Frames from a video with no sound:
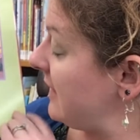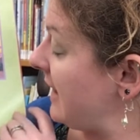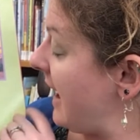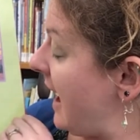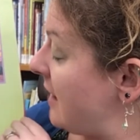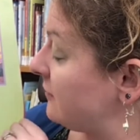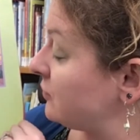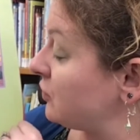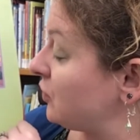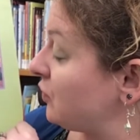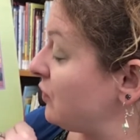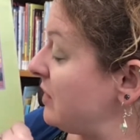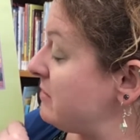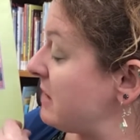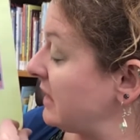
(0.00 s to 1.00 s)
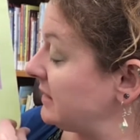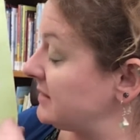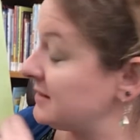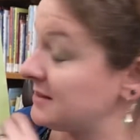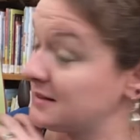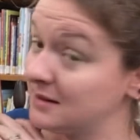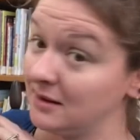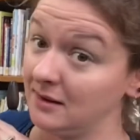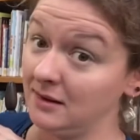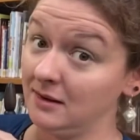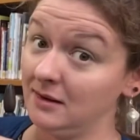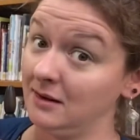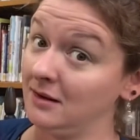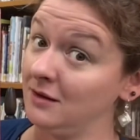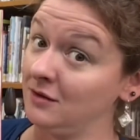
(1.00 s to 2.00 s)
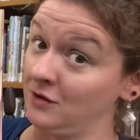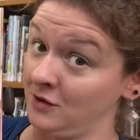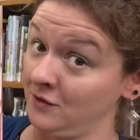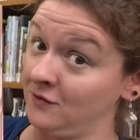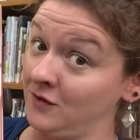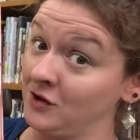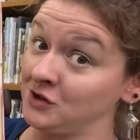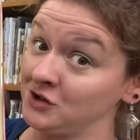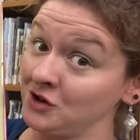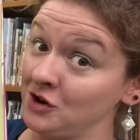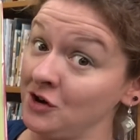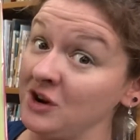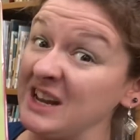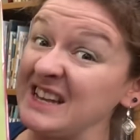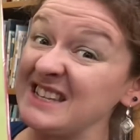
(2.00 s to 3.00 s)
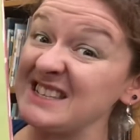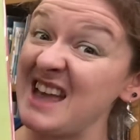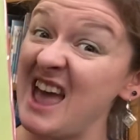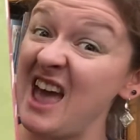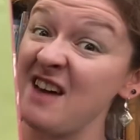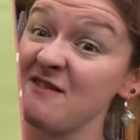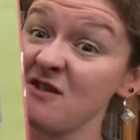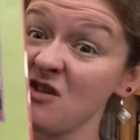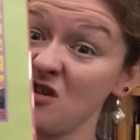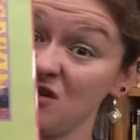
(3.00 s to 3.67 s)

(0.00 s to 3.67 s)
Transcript: after 3 months, their first earnings ever.